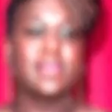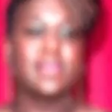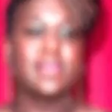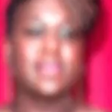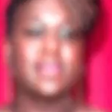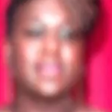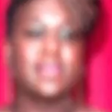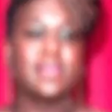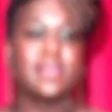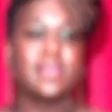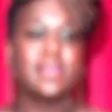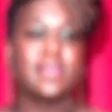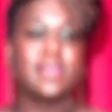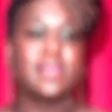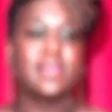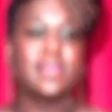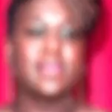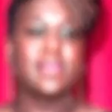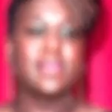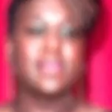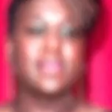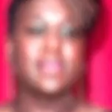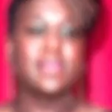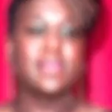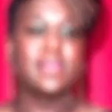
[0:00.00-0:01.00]

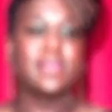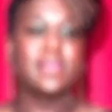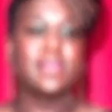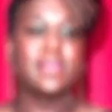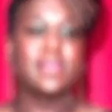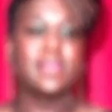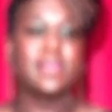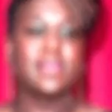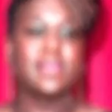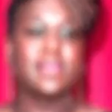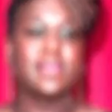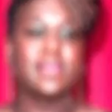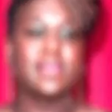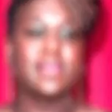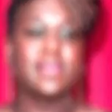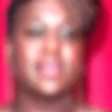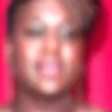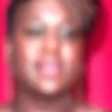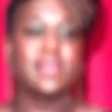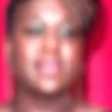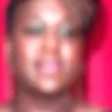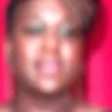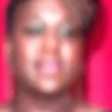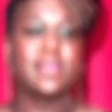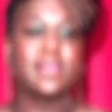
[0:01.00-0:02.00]

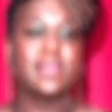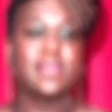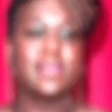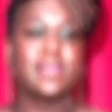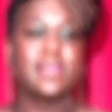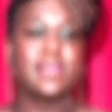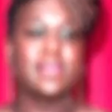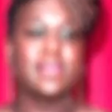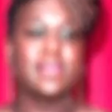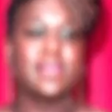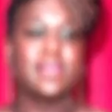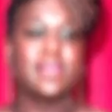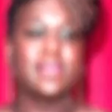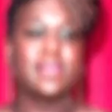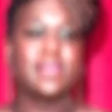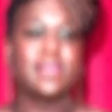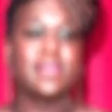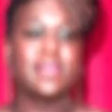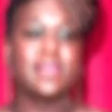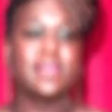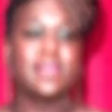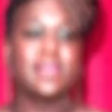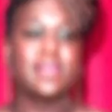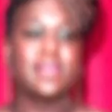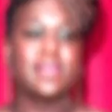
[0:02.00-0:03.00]

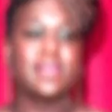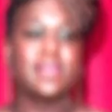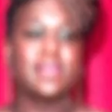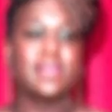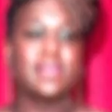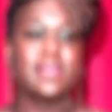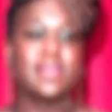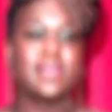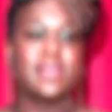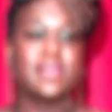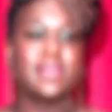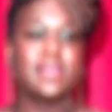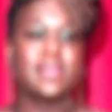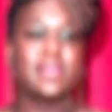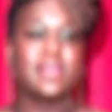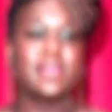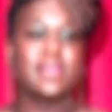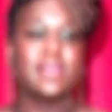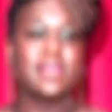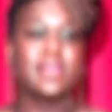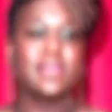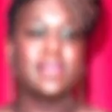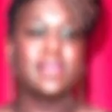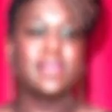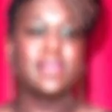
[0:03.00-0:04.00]

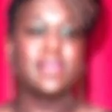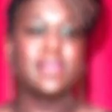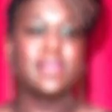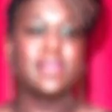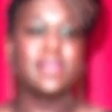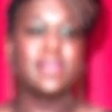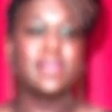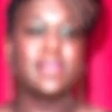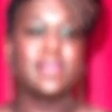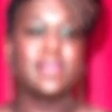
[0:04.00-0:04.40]
(not speaking)